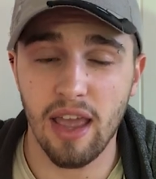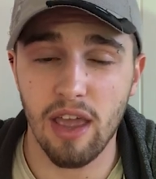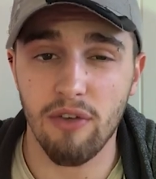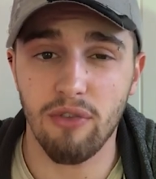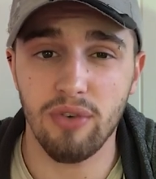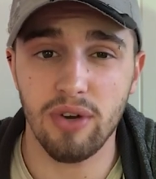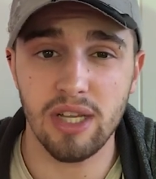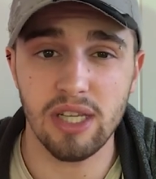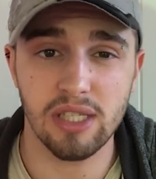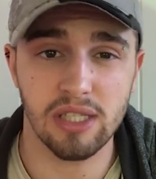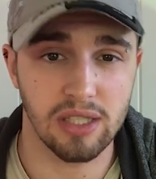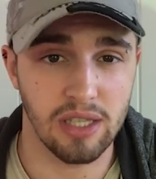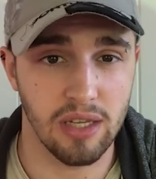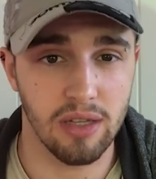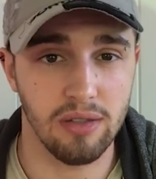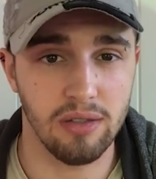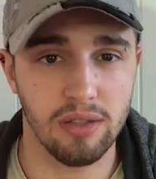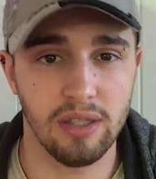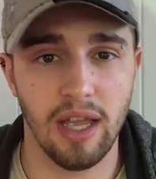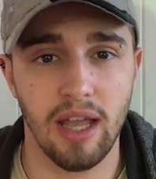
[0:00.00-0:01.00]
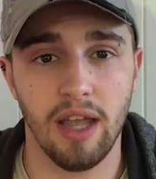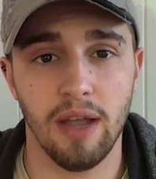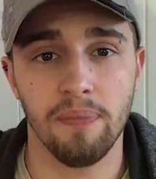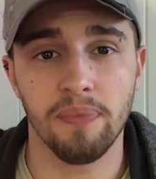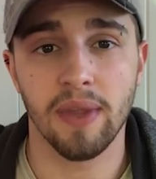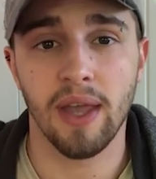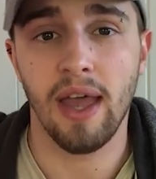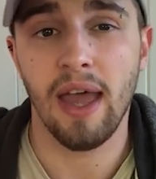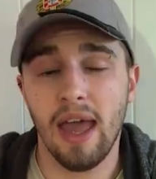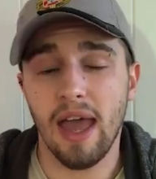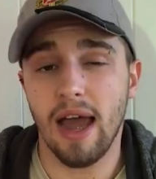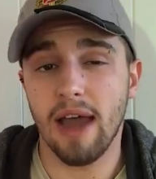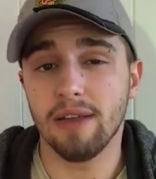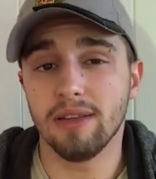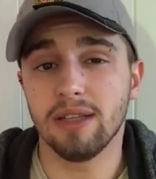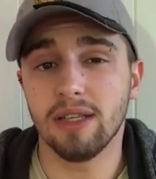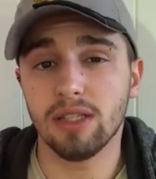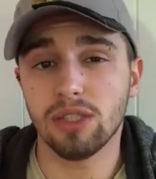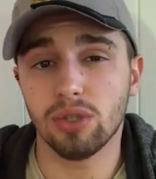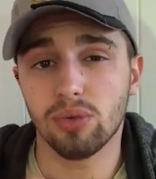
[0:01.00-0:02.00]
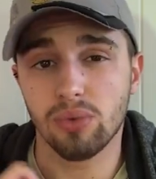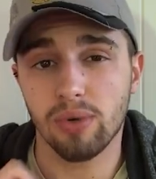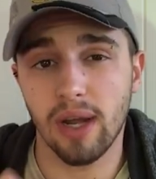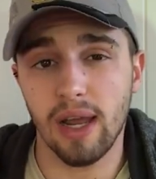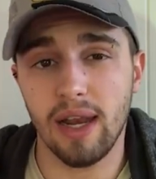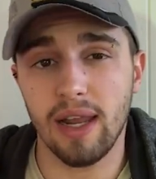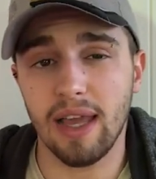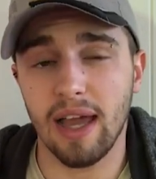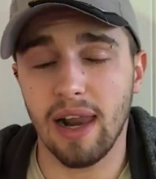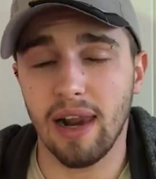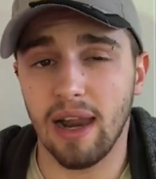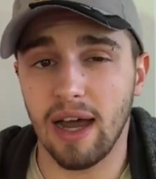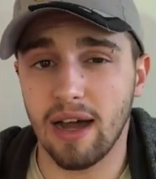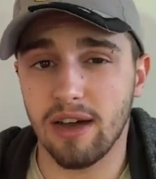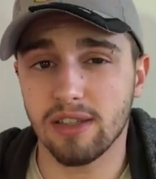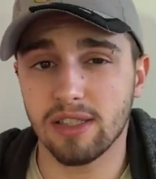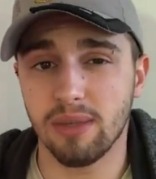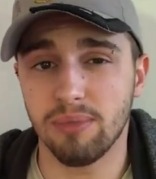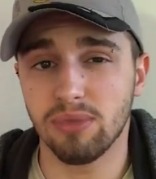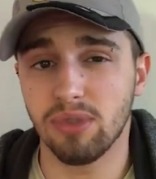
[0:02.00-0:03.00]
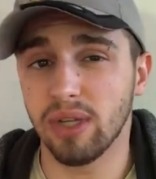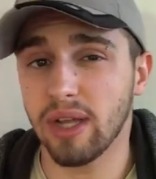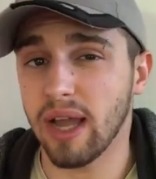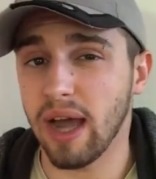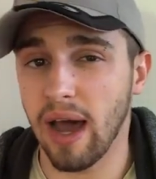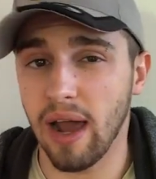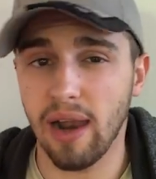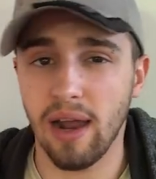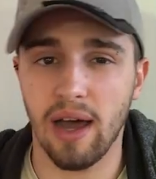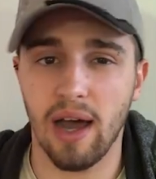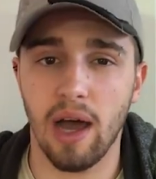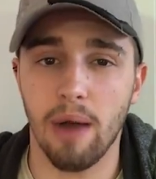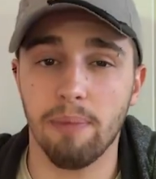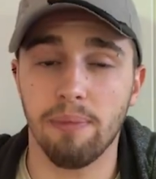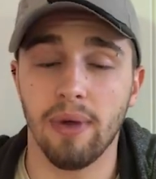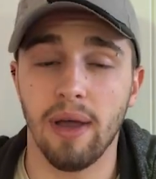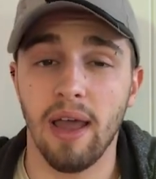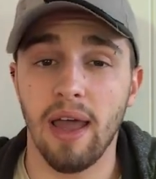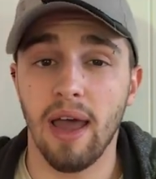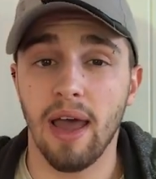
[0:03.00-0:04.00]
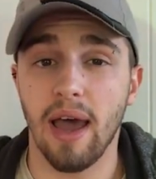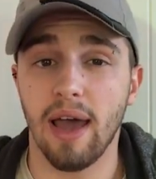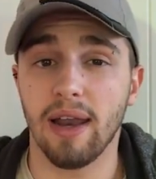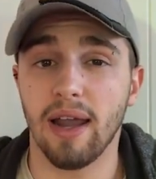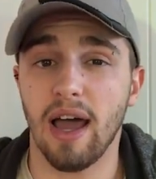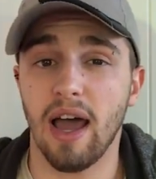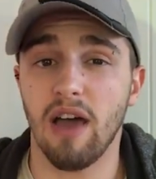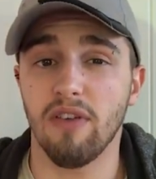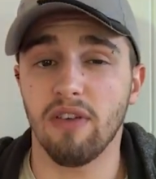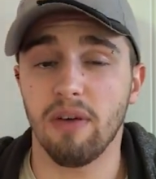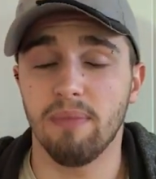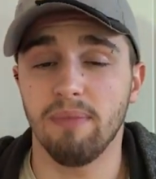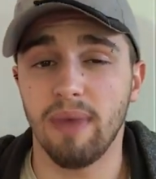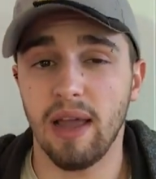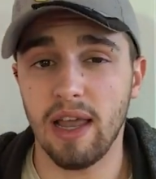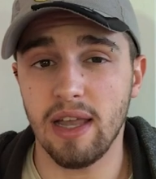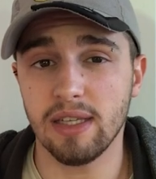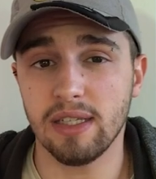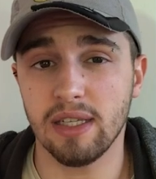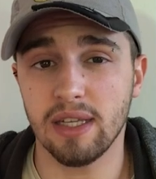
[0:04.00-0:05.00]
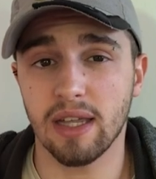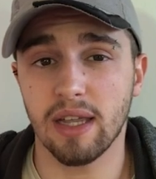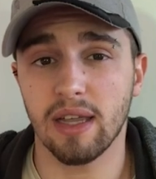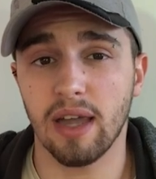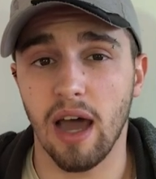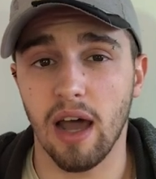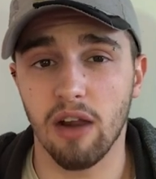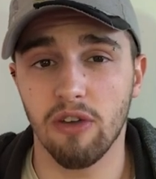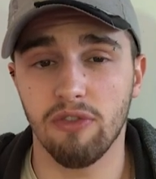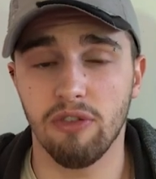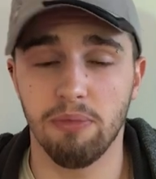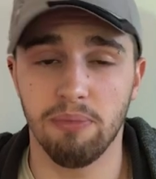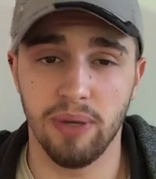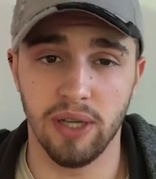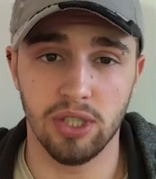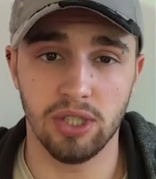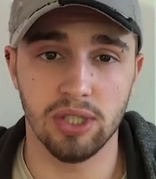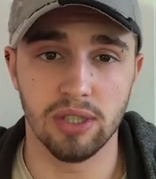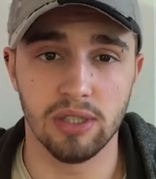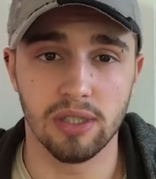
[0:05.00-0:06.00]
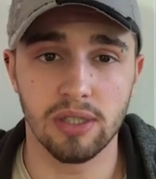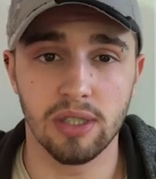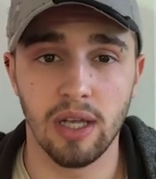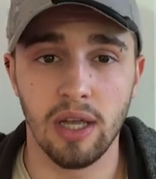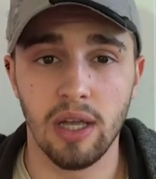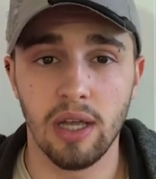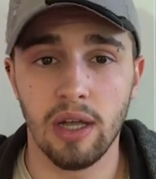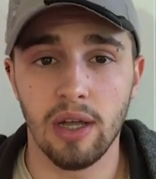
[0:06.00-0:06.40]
every single day. And this really allows them to color up and have amazing colorful pictures.